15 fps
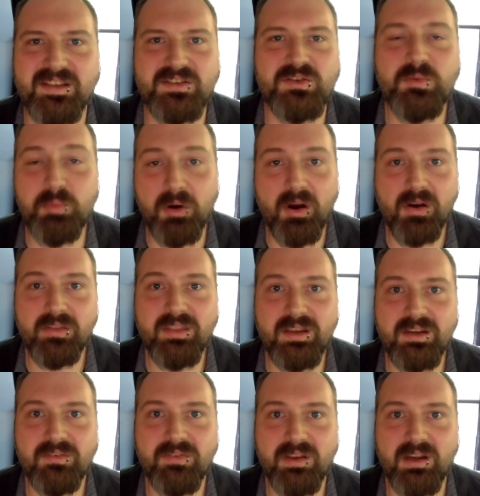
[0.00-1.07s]
super hard
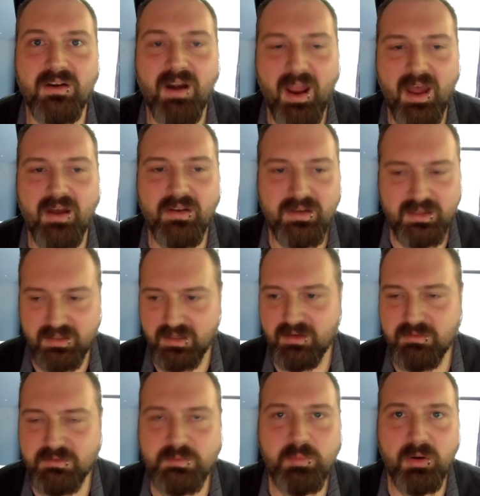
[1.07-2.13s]
thing to figure out.
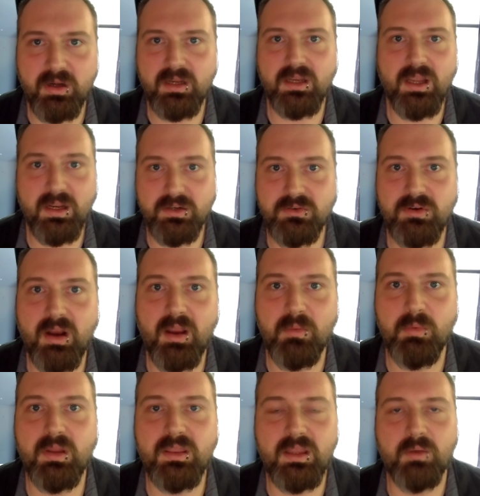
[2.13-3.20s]
It was pretty cut and dry
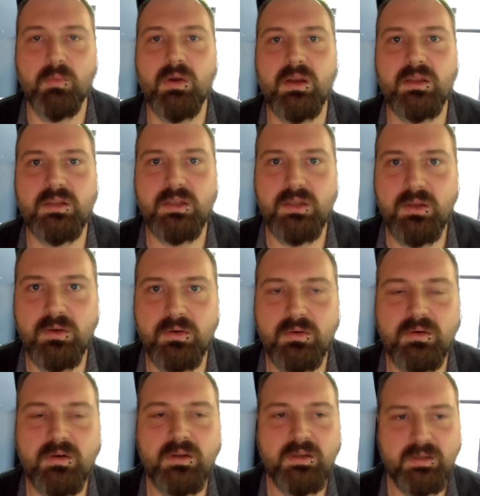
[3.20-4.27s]
what they wanted to
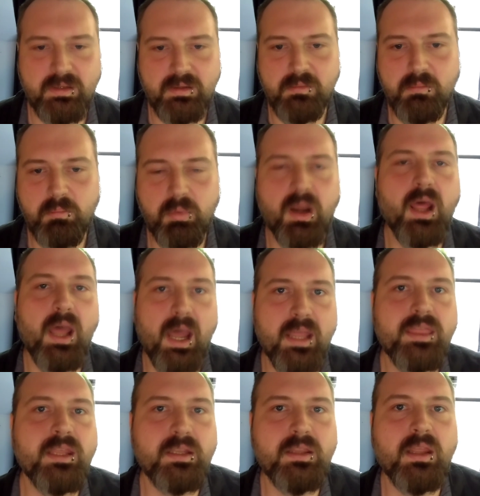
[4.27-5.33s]
do. But I
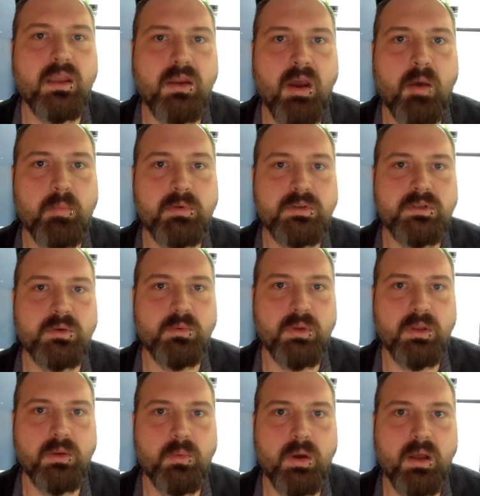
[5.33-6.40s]
think they accomplished it
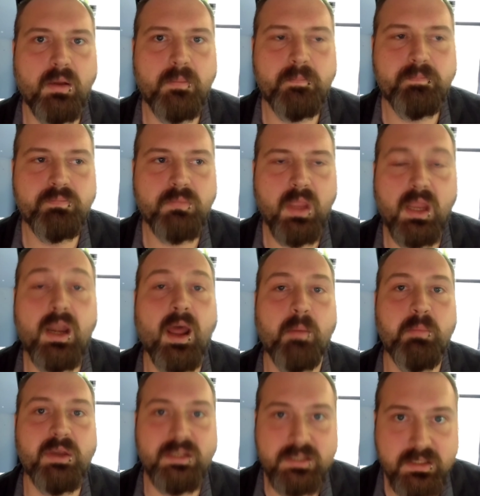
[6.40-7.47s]
really well. And I
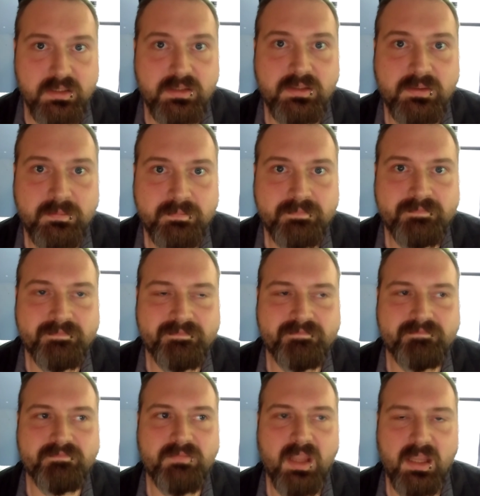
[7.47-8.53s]
miss it.
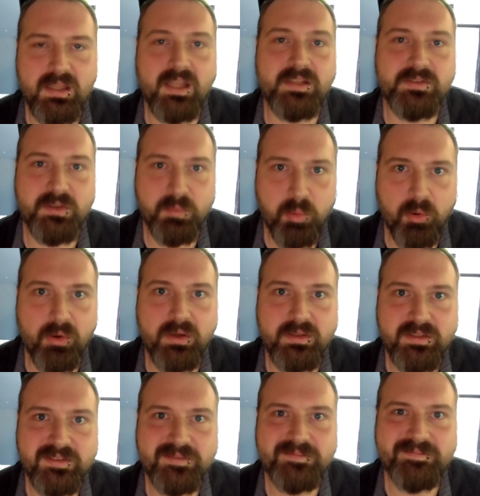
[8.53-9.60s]
And that's the point.